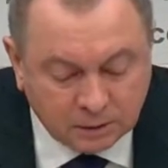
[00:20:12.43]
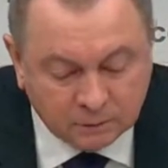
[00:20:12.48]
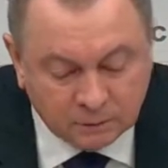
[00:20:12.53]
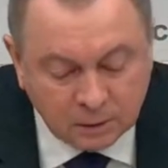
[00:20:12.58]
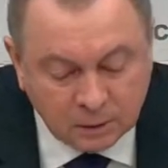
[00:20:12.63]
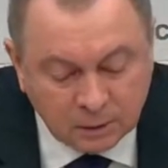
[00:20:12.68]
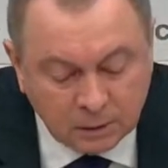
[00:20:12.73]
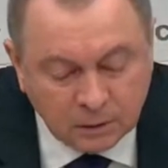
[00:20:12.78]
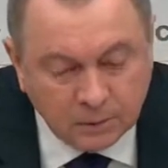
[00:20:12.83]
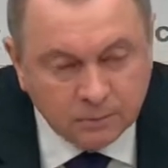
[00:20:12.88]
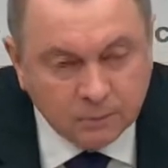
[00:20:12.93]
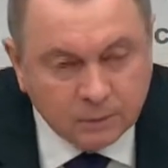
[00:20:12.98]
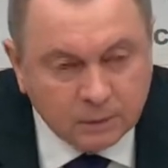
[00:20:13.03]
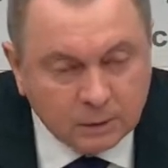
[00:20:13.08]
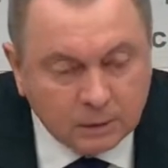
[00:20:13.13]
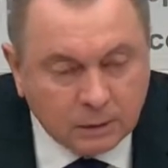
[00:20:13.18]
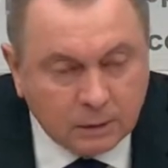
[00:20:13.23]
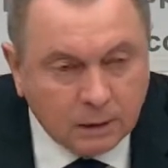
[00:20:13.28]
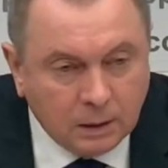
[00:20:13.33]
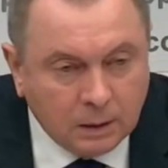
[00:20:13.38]

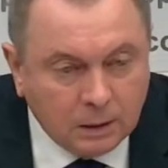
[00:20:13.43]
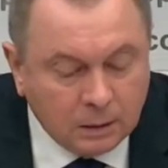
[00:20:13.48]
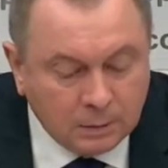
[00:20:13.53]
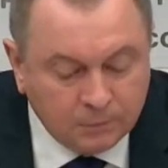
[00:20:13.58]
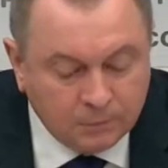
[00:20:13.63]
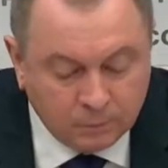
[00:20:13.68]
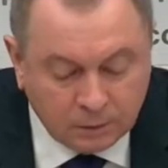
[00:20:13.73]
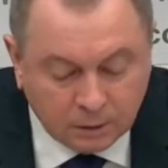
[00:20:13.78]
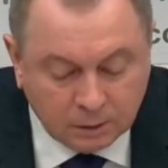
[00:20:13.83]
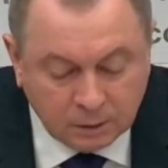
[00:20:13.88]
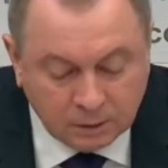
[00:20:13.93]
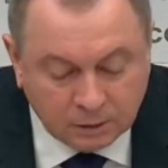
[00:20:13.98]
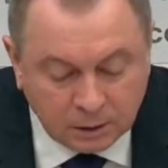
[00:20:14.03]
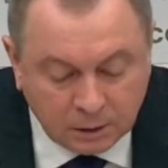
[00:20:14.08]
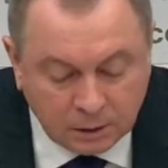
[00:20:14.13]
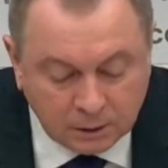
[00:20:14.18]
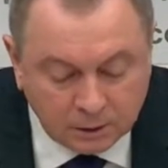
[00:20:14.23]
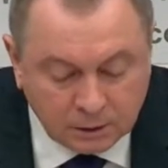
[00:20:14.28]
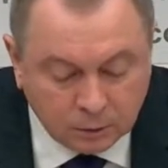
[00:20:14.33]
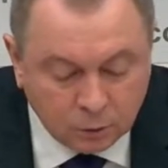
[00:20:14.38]
International Association of
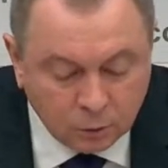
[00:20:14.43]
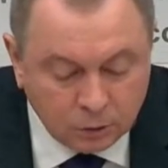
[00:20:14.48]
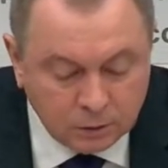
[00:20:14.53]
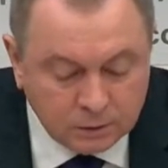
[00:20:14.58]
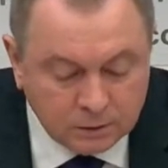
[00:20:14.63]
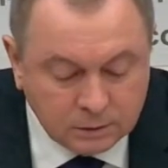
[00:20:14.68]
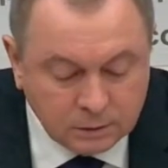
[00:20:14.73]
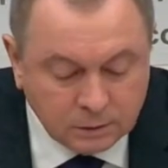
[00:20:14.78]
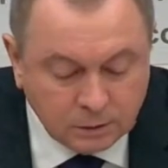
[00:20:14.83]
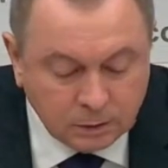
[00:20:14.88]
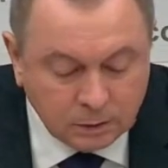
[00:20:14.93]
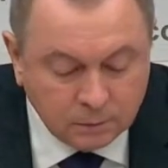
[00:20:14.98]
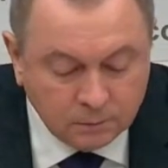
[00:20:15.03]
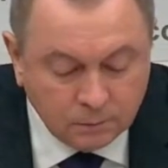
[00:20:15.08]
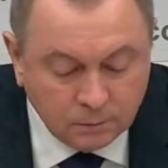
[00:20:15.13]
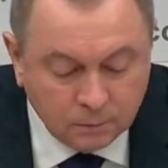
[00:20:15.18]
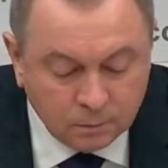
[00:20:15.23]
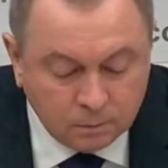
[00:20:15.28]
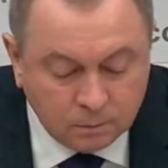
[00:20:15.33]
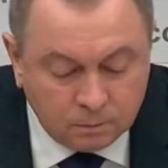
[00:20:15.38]
Aviation published
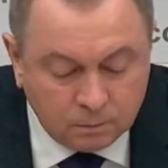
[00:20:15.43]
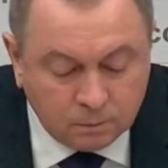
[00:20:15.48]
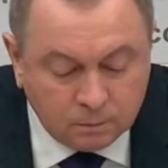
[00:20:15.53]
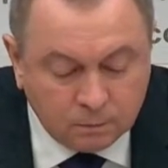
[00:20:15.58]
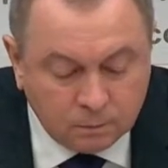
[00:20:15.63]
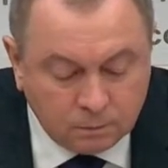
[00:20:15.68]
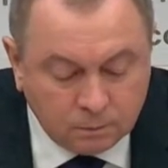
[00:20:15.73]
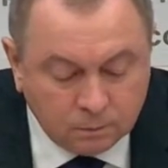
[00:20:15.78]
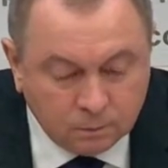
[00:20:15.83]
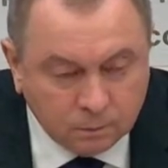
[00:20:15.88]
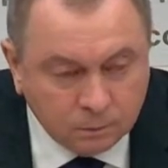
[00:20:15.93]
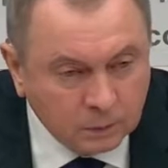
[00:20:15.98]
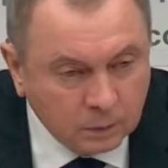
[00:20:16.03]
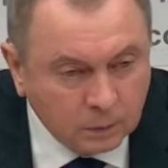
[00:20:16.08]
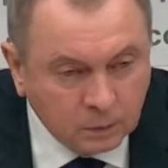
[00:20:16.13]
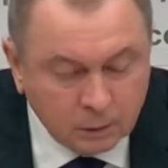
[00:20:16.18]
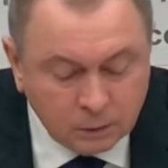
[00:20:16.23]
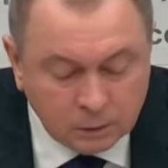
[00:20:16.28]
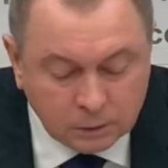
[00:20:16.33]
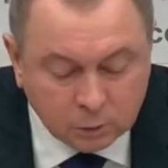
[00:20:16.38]
another report, and we
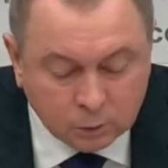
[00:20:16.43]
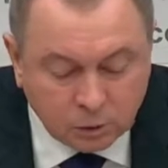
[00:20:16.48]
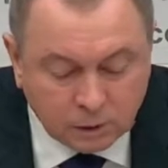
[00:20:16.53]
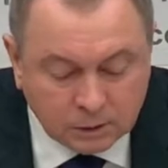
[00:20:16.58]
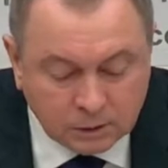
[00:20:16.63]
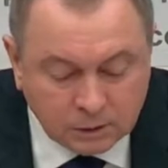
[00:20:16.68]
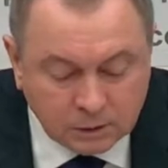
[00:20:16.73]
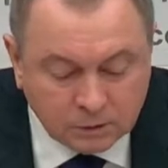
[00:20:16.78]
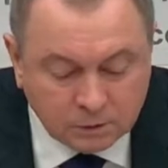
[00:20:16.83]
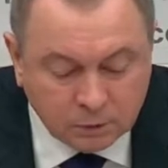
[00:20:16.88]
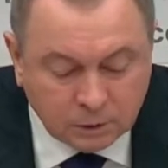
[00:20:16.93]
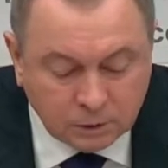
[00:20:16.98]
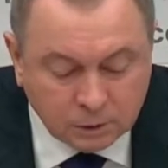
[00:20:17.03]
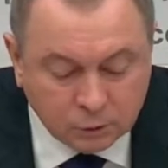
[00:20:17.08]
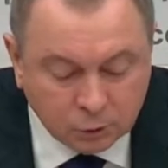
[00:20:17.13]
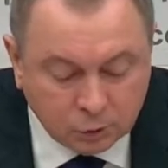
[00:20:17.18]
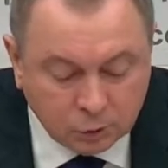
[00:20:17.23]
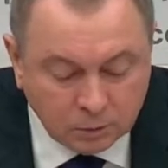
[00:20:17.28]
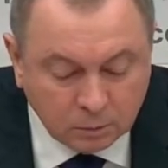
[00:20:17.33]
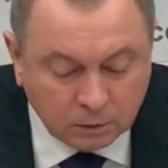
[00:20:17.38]
clearly see from that
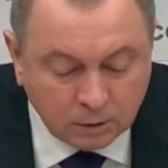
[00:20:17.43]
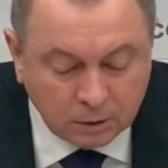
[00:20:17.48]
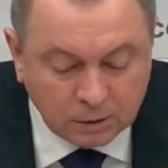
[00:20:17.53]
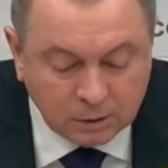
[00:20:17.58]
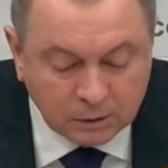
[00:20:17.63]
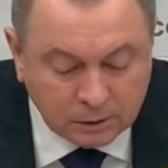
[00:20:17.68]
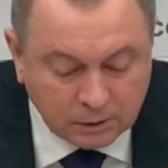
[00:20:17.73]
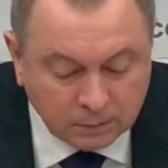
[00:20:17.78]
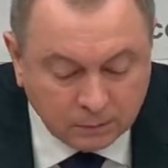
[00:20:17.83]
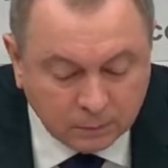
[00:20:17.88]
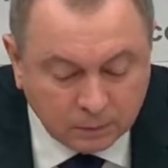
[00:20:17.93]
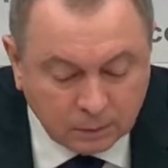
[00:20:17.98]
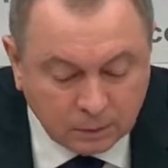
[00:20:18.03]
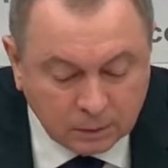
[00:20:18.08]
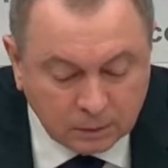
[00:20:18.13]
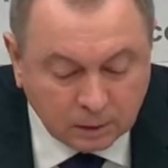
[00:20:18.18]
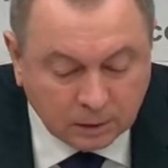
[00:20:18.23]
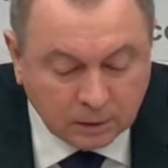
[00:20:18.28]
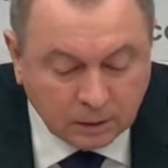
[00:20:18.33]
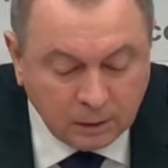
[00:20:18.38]
report that we have no reason
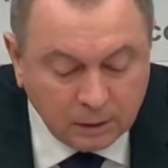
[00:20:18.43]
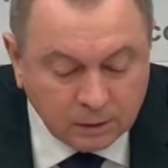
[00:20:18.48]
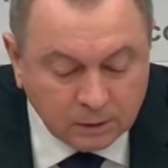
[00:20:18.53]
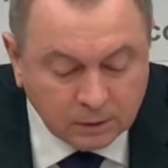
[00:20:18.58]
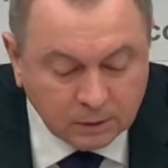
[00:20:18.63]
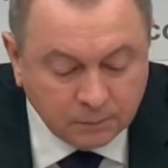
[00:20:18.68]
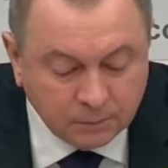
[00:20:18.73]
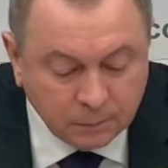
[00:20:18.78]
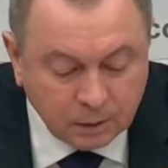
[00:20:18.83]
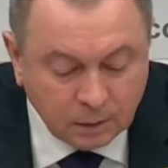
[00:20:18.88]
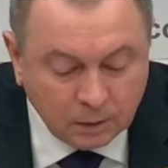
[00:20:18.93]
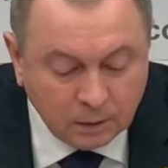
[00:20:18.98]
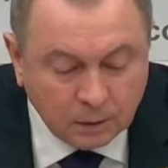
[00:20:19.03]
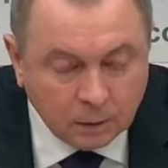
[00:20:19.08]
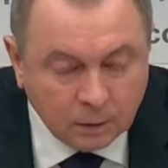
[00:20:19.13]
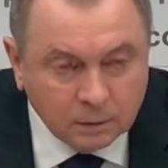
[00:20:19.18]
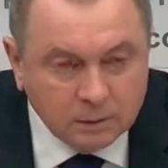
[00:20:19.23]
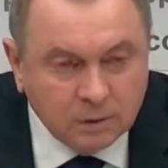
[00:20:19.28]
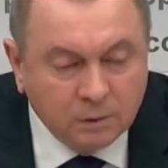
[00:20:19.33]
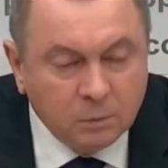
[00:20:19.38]
for the
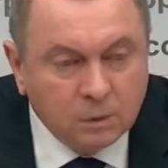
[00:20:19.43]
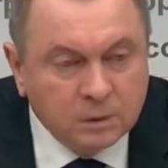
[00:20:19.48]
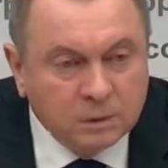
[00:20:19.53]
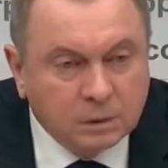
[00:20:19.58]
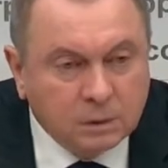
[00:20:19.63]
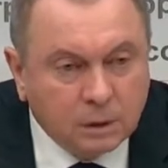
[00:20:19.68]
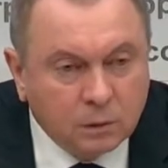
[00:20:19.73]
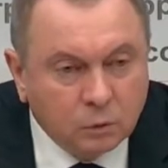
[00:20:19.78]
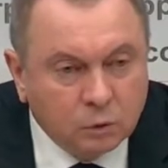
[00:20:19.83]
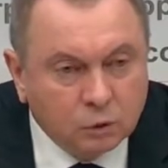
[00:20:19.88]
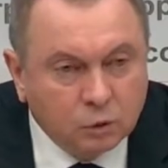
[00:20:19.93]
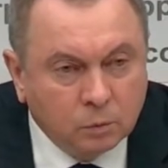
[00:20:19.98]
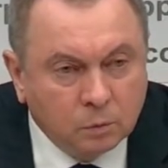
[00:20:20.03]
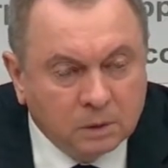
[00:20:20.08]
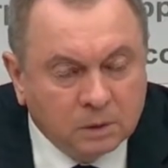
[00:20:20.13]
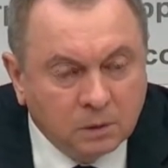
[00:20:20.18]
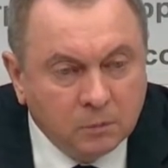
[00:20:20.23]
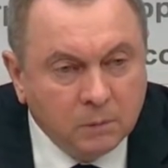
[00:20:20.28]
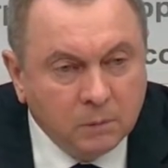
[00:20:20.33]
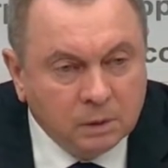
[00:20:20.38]
hysterics we are
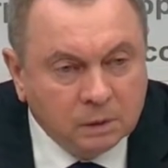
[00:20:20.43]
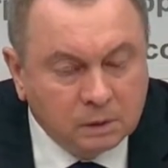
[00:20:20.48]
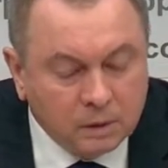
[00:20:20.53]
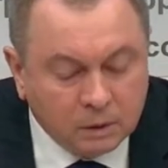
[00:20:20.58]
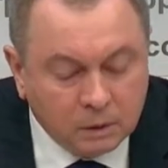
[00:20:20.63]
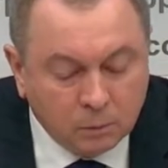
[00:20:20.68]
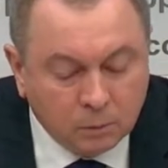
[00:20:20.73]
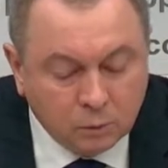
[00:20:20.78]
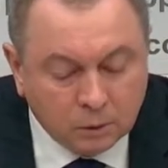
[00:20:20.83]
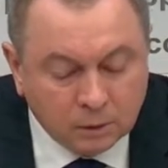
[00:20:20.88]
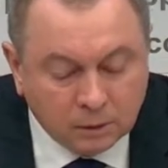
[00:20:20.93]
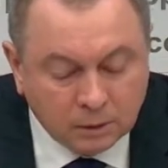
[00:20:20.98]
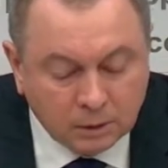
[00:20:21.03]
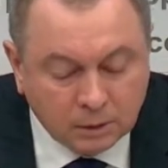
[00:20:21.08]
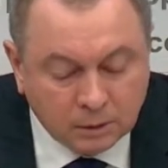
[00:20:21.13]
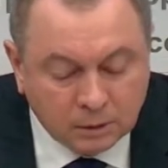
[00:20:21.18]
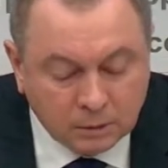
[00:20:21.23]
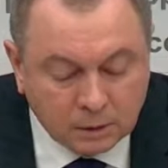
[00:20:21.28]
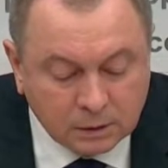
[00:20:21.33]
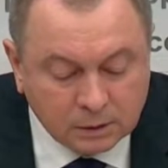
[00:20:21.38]
witnessing.
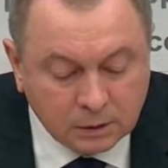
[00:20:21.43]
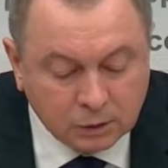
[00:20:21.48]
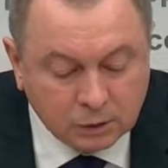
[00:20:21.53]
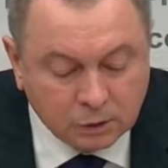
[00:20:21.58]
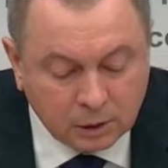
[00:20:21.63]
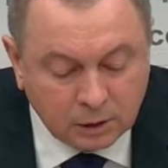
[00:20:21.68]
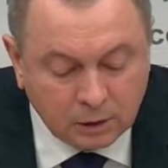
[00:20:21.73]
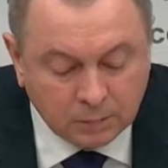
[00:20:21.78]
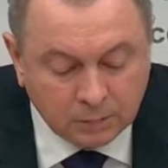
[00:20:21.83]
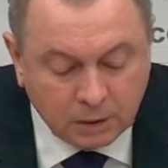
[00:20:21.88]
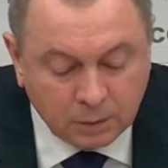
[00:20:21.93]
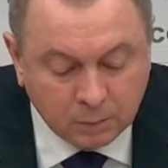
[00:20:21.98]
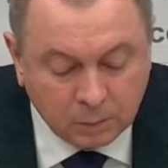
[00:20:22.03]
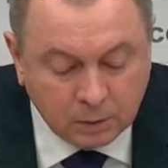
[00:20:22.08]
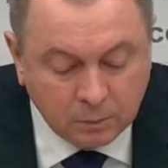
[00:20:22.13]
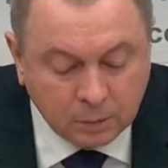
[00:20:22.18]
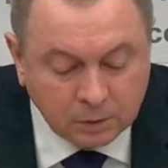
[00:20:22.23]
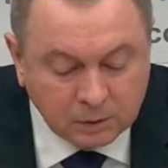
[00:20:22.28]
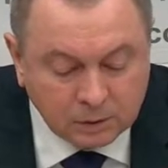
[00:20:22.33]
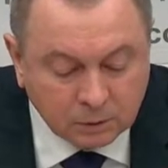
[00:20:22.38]
The second case
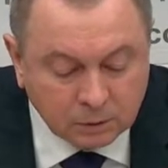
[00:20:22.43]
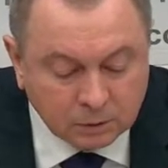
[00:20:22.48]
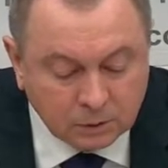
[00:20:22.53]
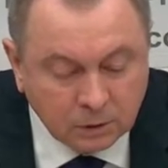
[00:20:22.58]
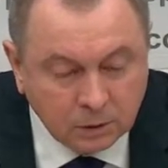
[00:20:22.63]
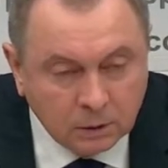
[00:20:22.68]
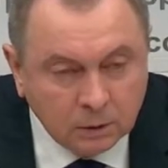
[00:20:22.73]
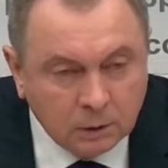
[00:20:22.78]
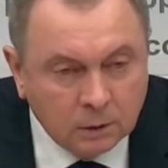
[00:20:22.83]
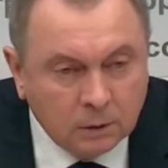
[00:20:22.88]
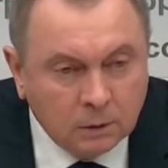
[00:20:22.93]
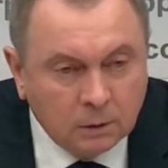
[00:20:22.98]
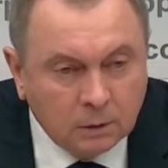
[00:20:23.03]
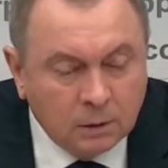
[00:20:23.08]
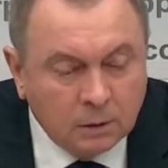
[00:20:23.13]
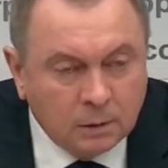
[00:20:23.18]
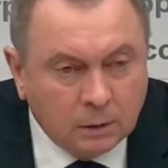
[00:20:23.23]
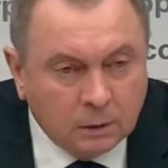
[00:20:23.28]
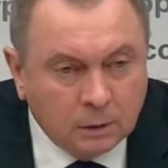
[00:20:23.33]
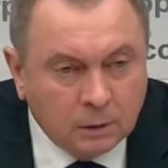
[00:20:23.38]
is the situation at
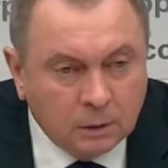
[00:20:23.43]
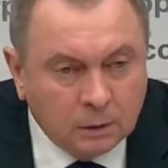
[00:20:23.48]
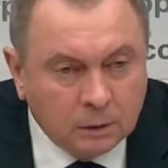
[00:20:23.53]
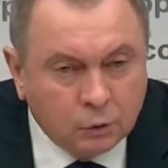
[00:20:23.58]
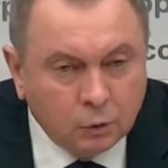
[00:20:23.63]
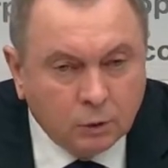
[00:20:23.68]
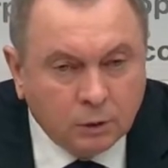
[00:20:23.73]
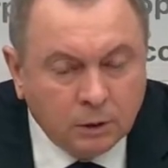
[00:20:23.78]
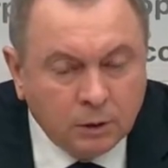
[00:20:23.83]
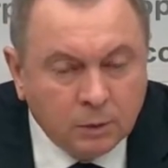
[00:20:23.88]
the border,